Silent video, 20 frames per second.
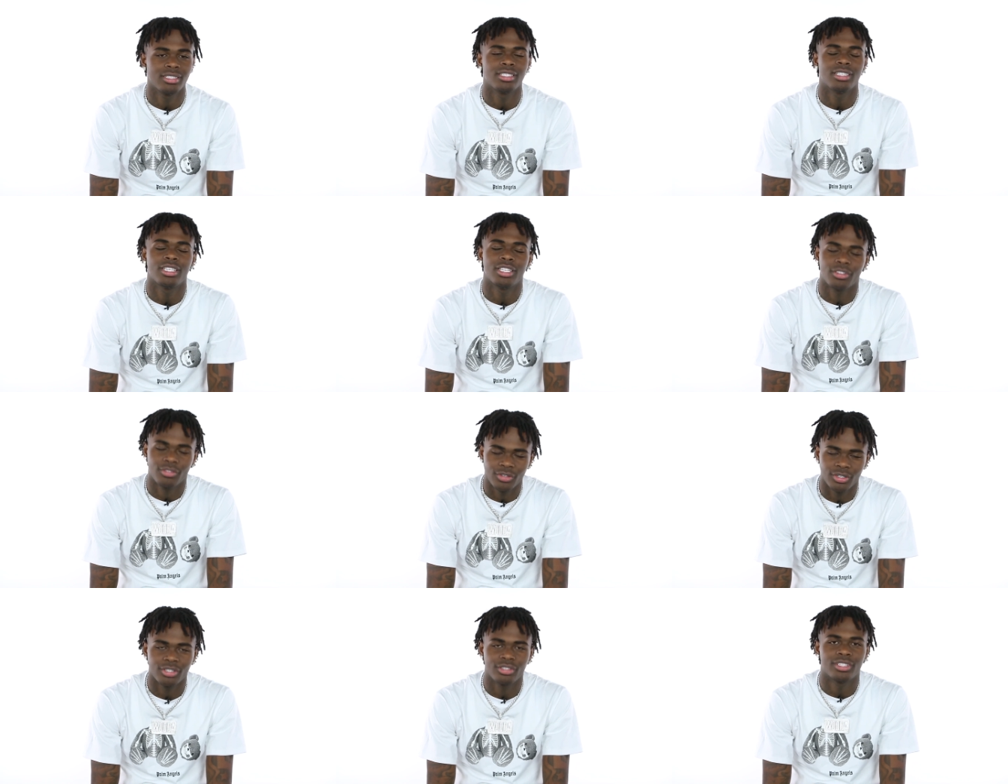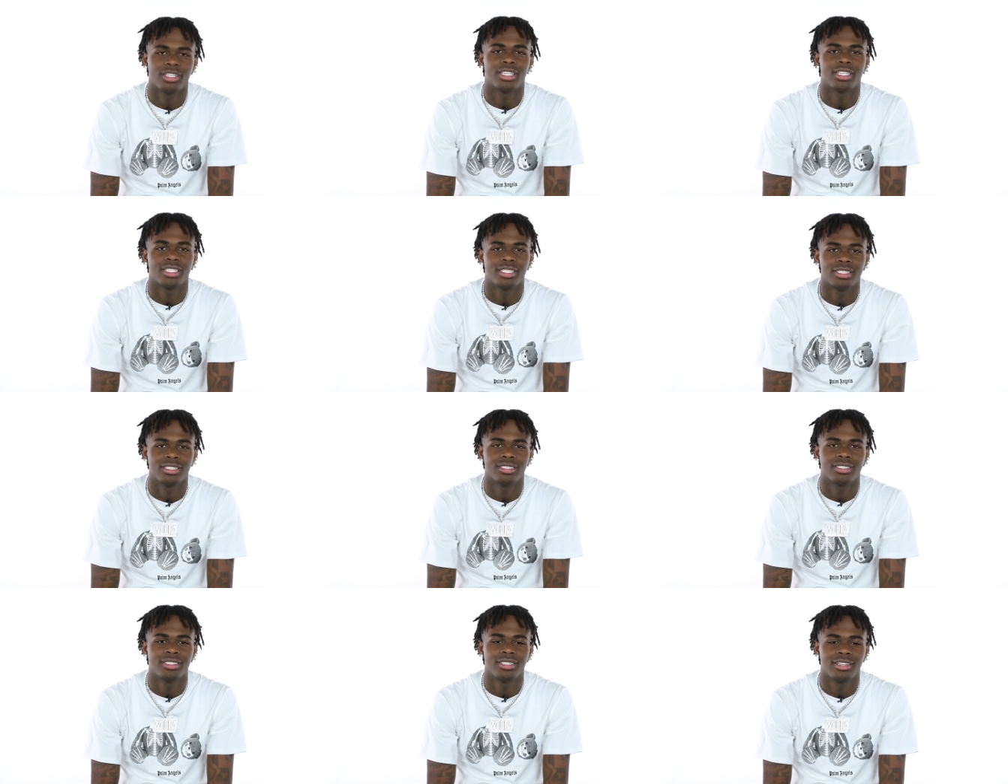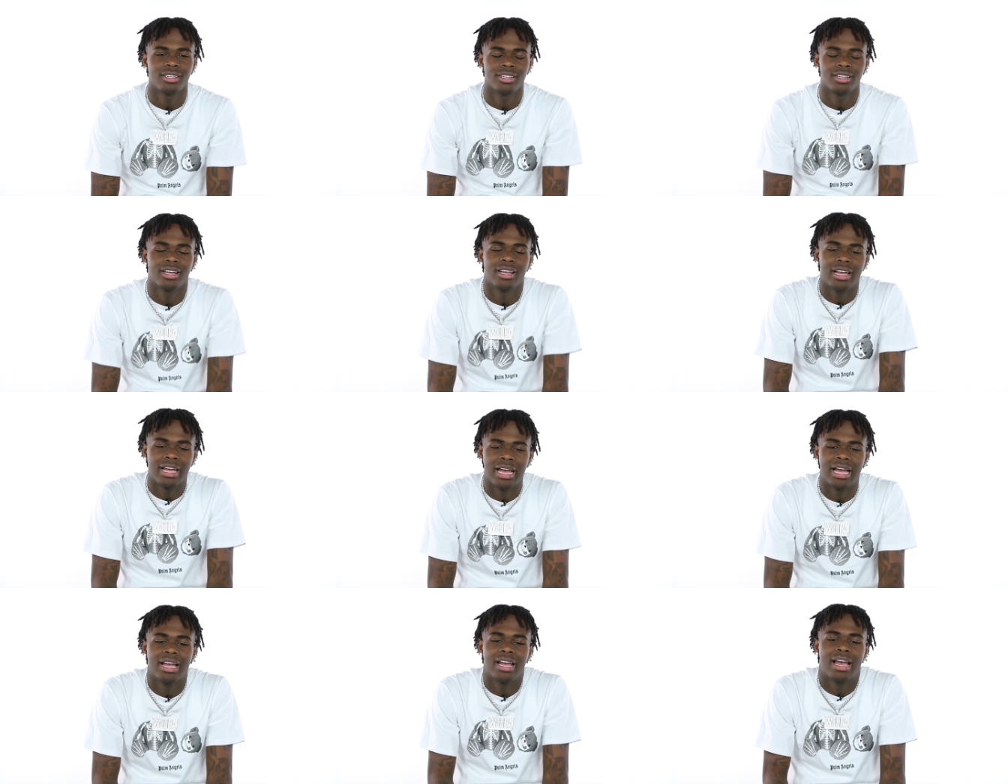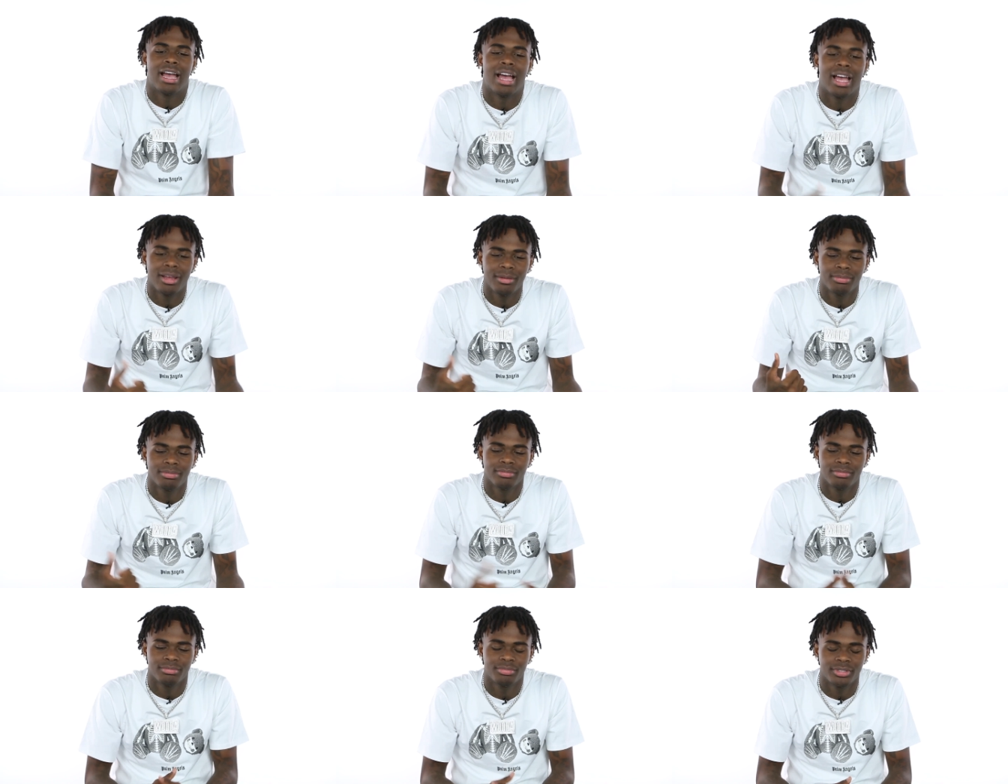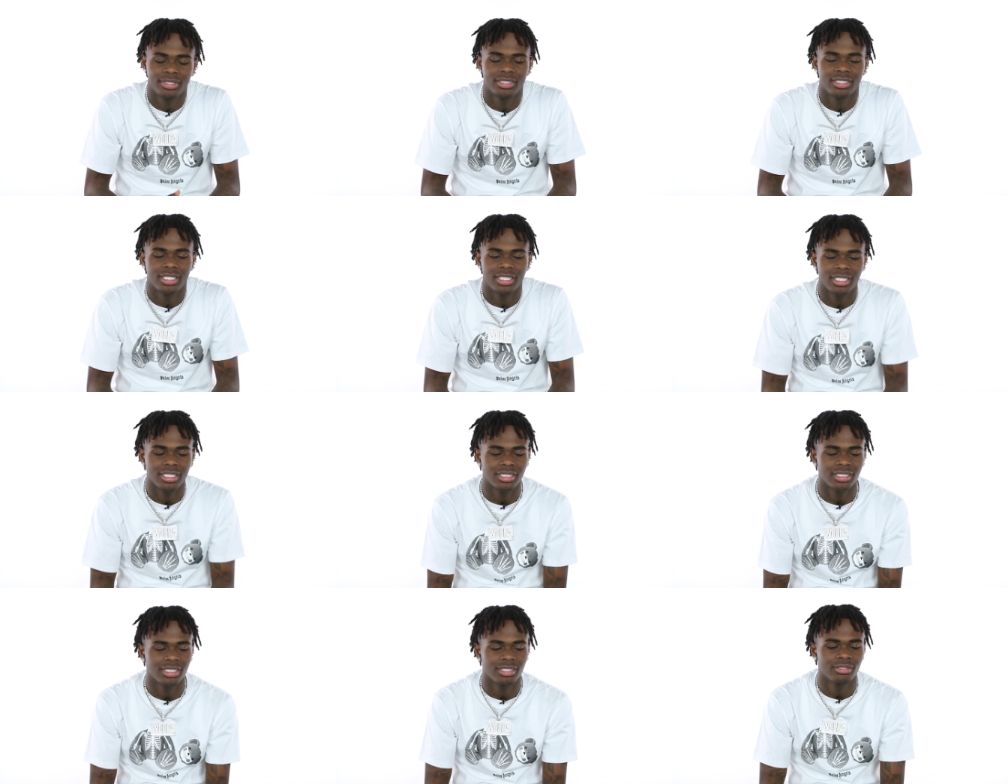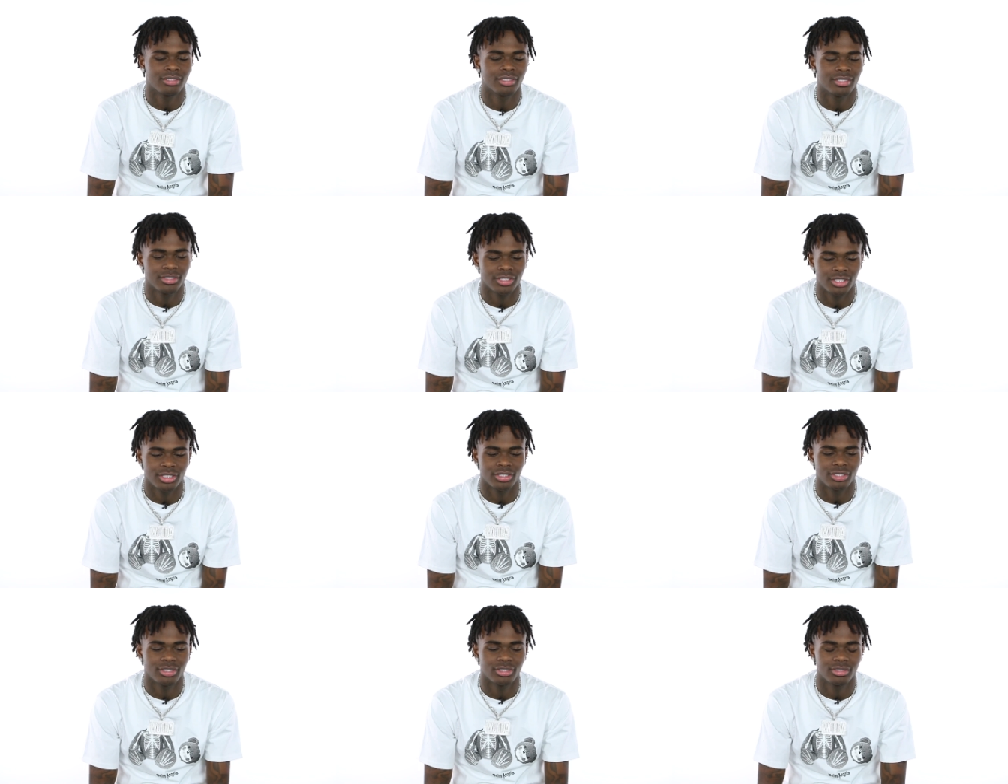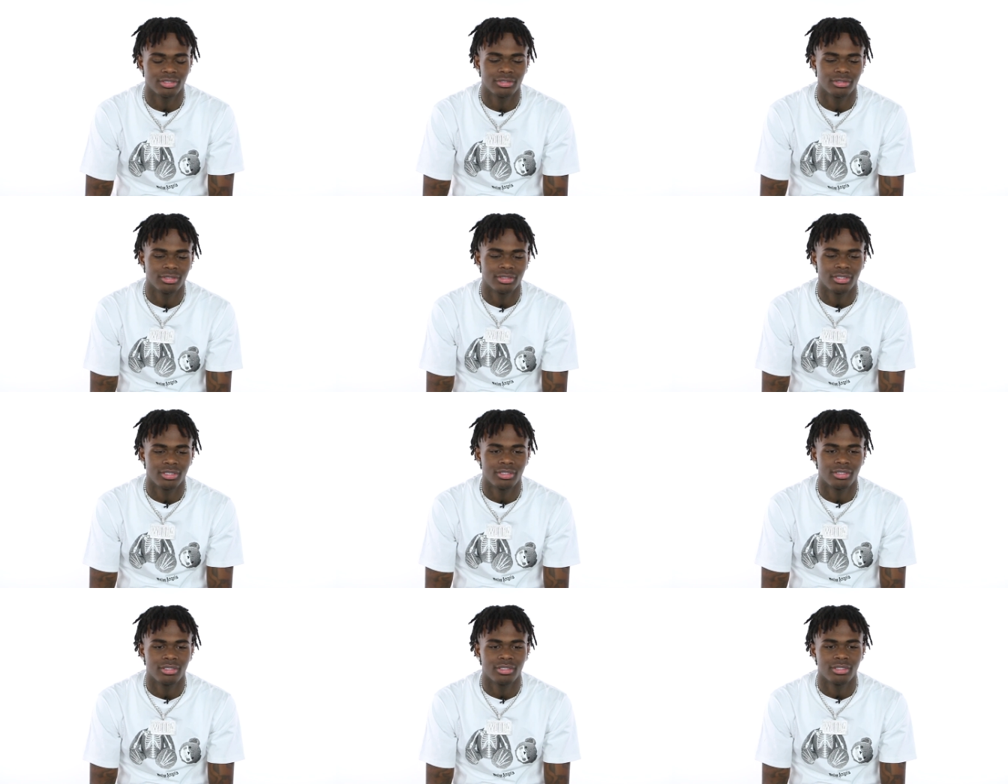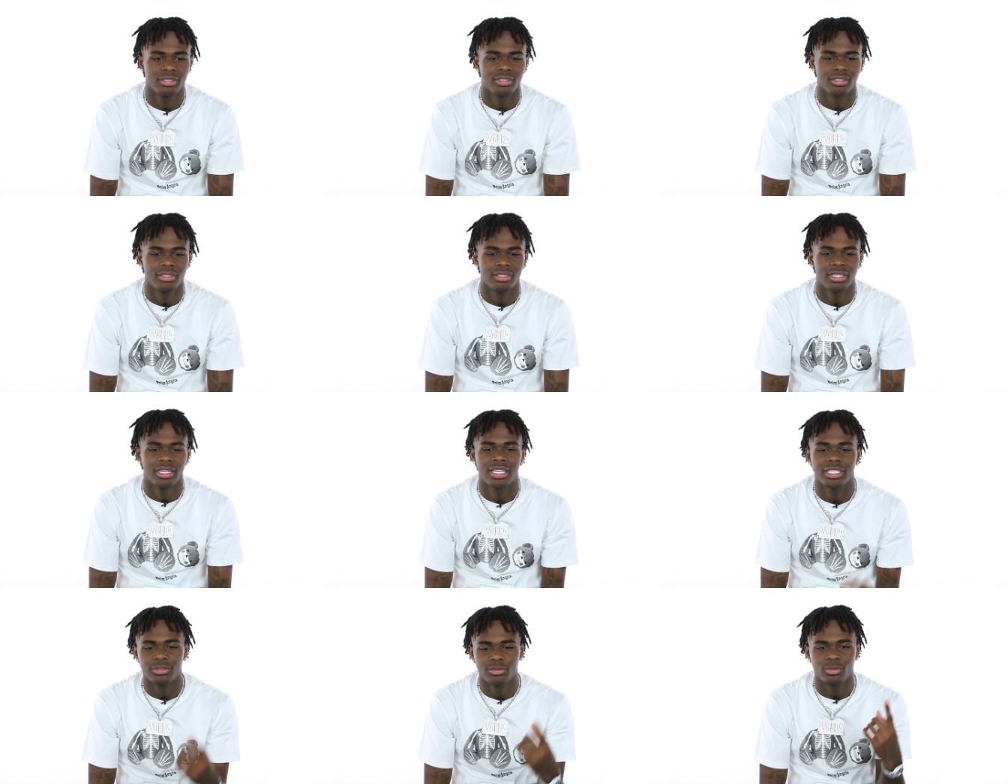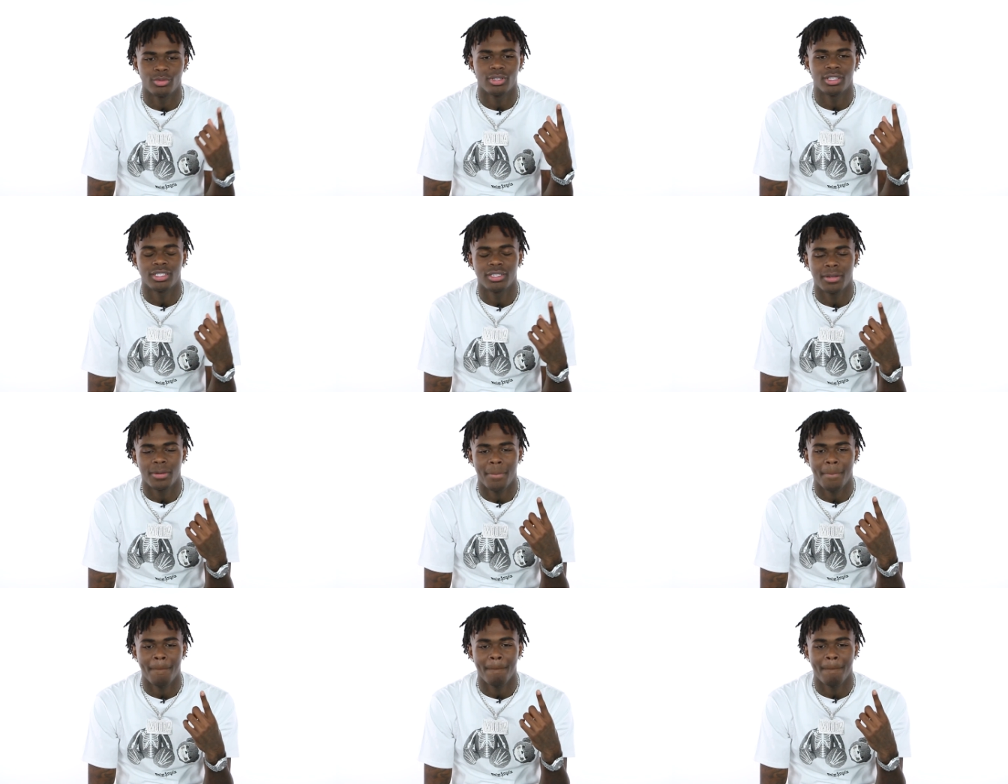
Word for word: He a real nigga. I put DDG on his jump as 1.